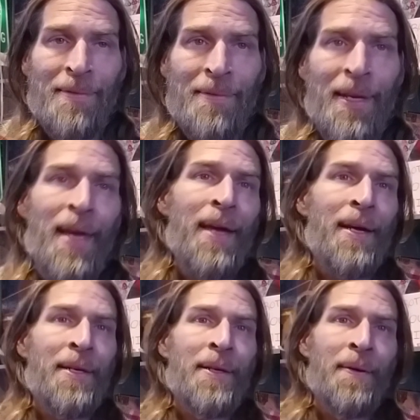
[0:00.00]

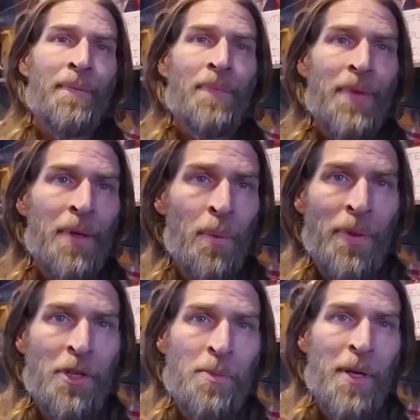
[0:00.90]
And when
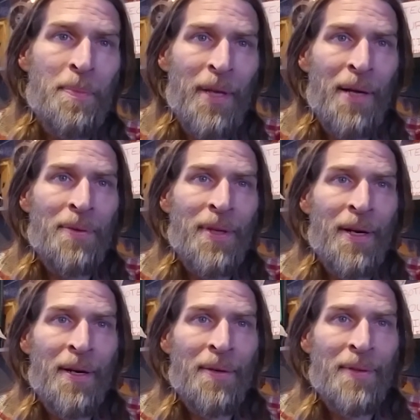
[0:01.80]
there's people out
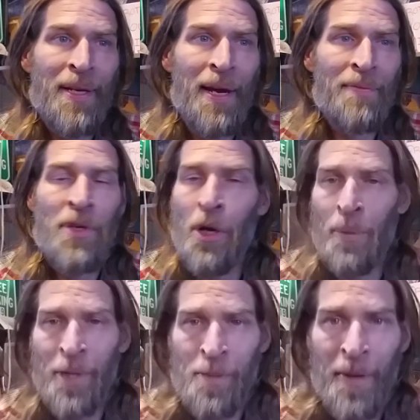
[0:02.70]
there that have no
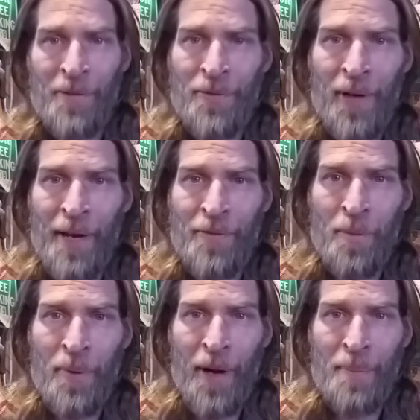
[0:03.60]
respect for life or
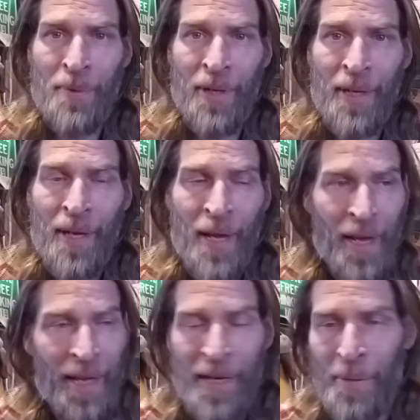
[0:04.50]
property,
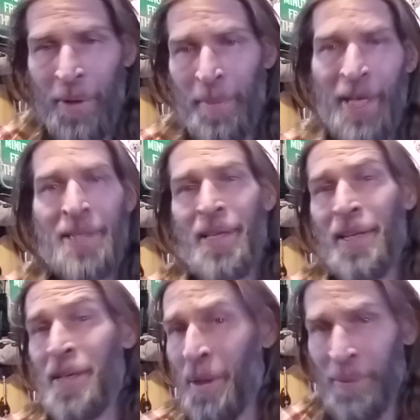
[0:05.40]
and I want to make a side
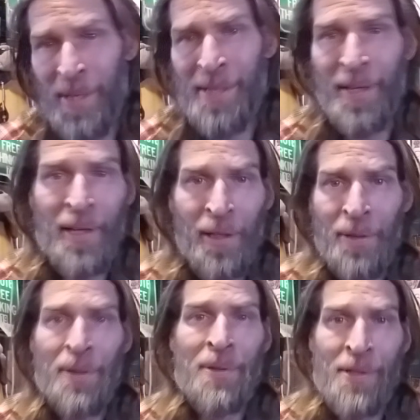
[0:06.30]
note, this
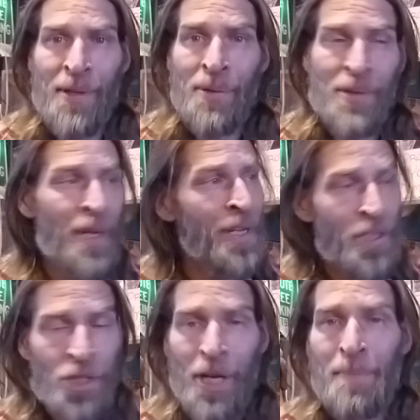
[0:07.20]
includes those
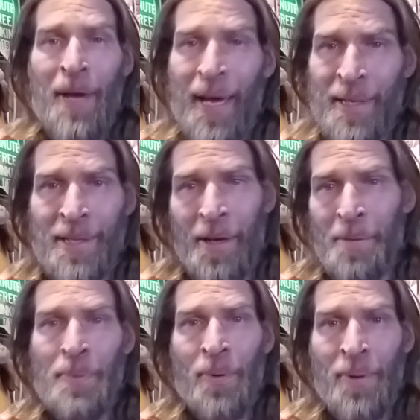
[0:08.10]
shitbags down
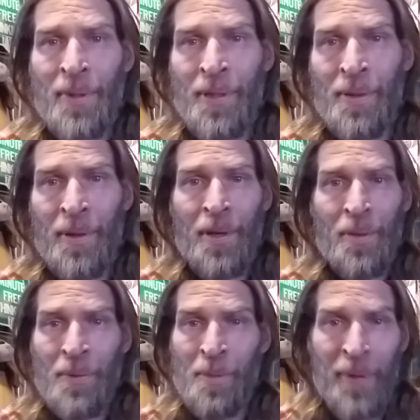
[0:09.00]
in Portland
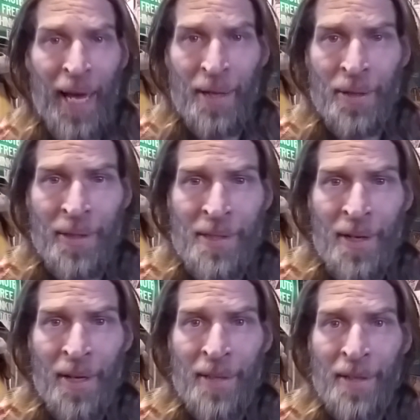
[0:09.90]
with black hoods
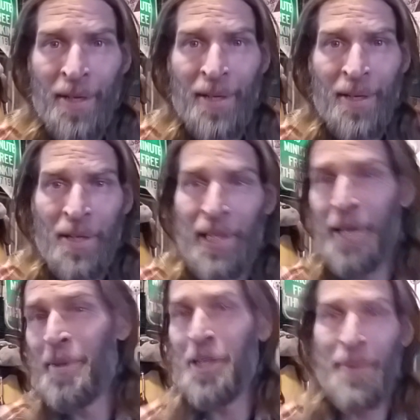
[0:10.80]
on,
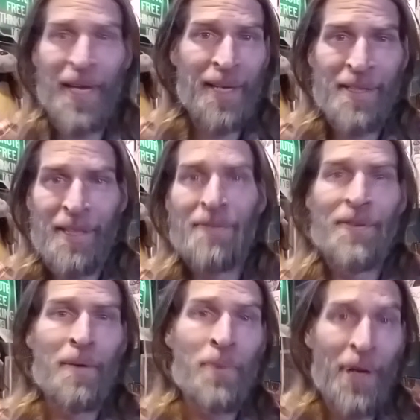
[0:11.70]
claiming to be
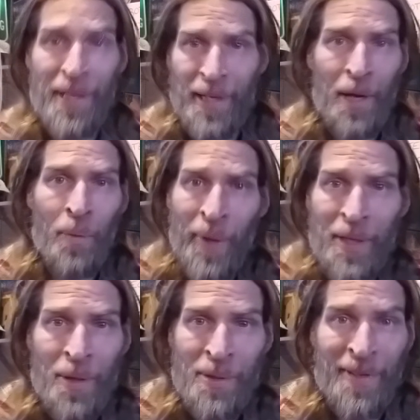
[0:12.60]
Antifa, breaking out
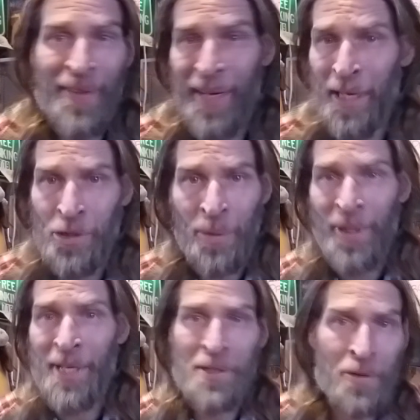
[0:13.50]
windows in the Natural
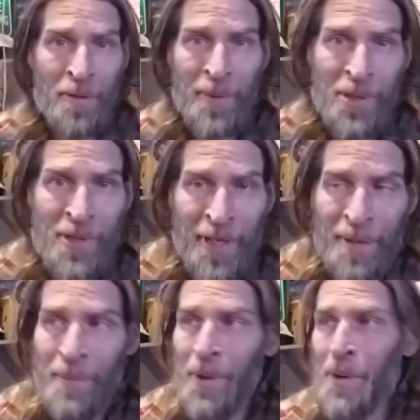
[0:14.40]
History
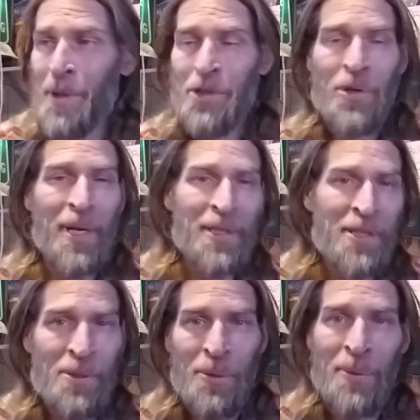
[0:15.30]
Museum, trying
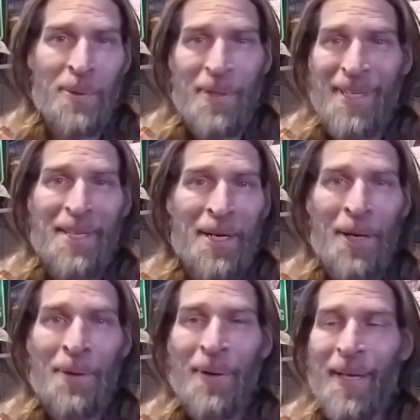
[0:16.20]
to, you
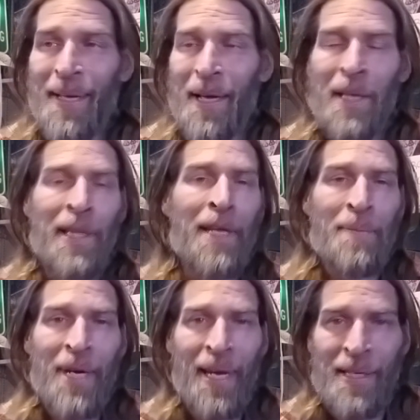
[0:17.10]
know,
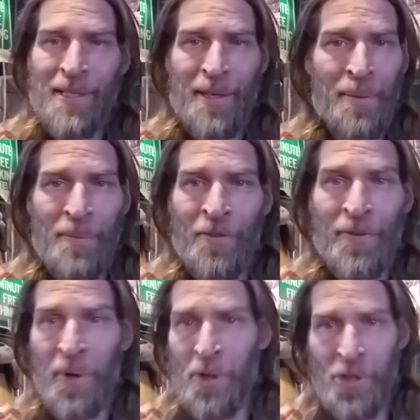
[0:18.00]
eliminate some
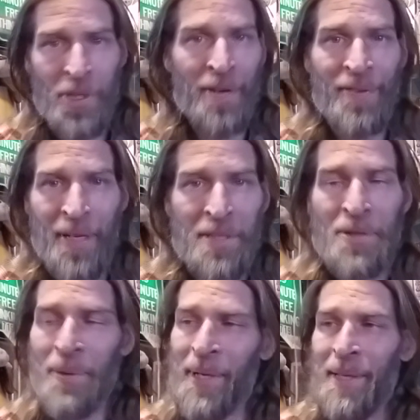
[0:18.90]
version of
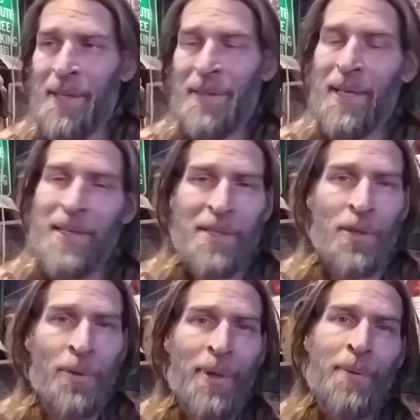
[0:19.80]
history that they
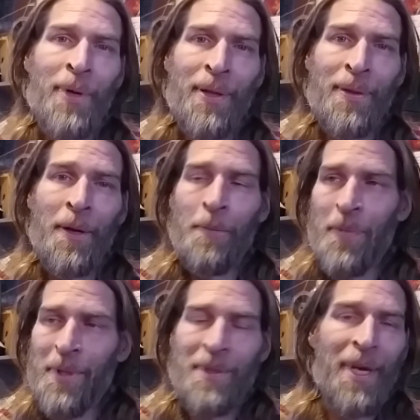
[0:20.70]
disagree with,
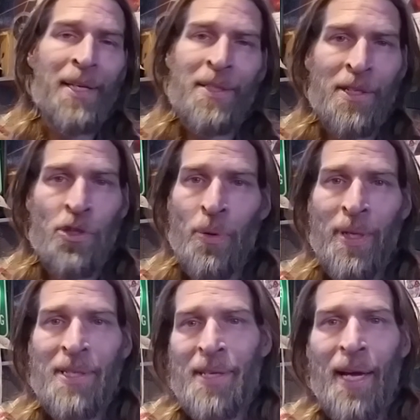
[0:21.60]
and
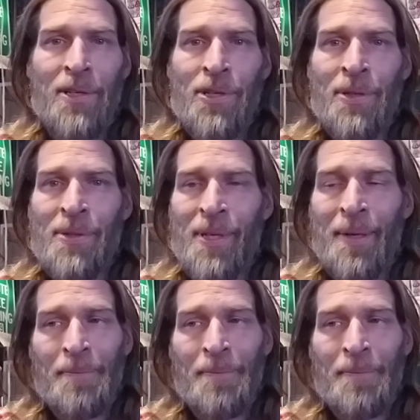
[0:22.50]
destroying statues.